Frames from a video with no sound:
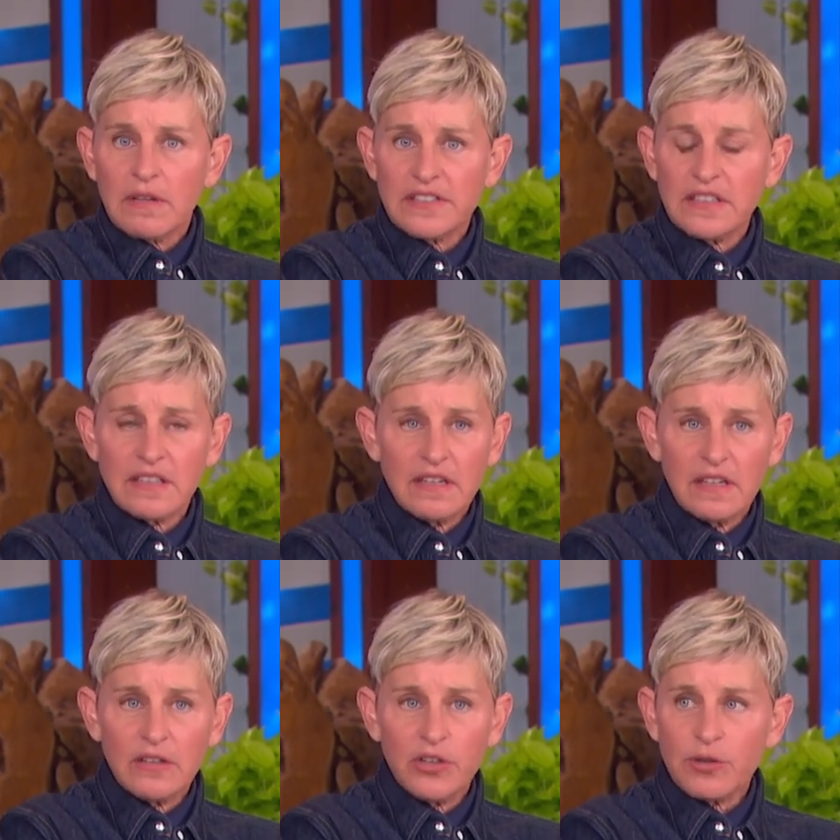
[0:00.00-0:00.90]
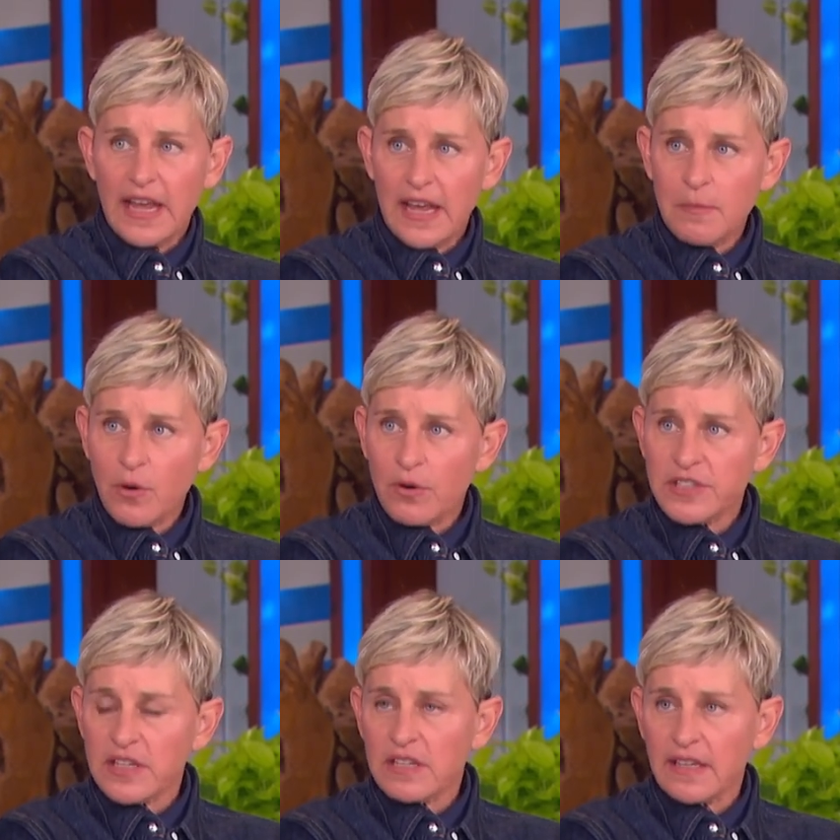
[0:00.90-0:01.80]
Is it uh, your name or
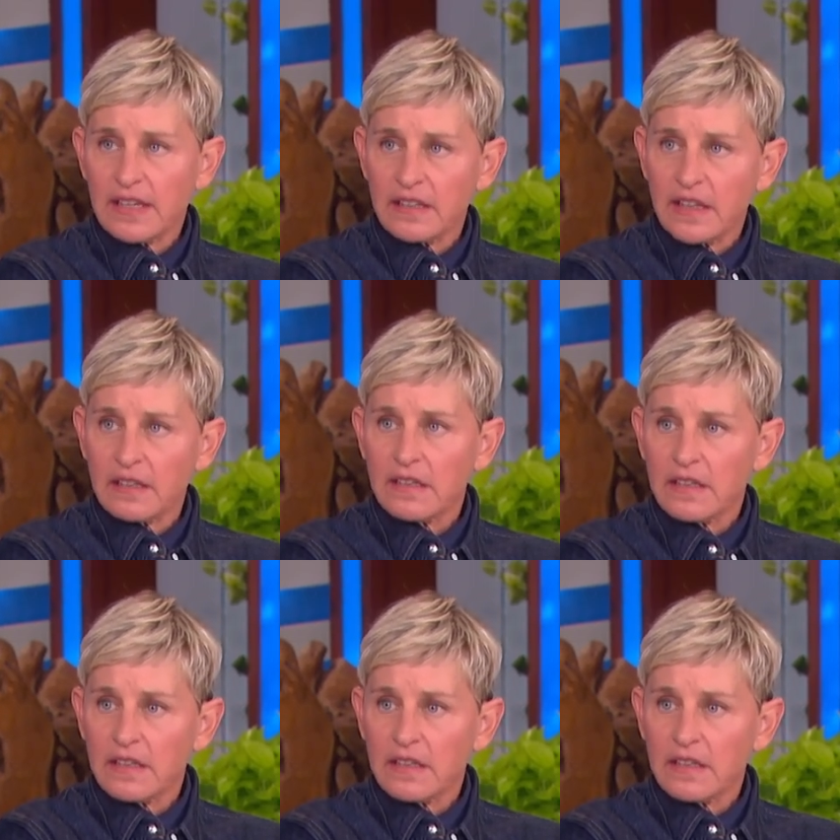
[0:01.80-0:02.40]
is it like a little The